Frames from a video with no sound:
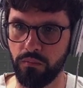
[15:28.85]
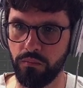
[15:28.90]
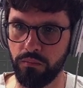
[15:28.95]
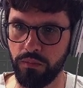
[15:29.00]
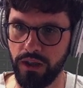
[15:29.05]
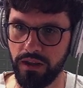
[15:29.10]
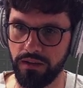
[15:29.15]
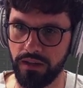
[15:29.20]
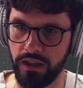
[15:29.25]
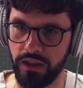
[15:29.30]

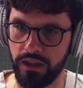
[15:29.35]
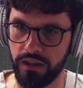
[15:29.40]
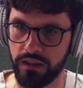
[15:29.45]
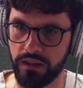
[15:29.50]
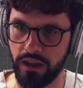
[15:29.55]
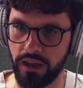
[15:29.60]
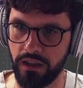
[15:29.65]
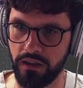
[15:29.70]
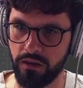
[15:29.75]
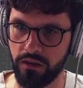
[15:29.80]
basically
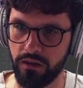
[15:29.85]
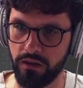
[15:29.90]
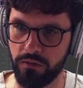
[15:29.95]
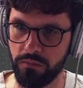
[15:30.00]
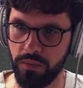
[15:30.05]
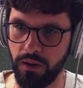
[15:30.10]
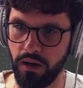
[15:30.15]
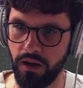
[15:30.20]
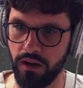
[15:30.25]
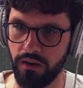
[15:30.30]
taken it
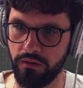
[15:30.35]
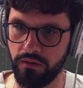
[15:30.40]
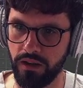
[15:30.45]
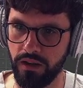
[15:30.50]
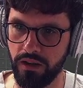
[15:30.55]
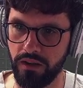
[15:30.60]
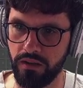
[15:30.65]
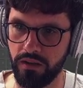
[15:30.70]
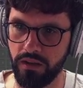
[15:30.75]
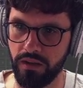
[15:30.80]
apart, right?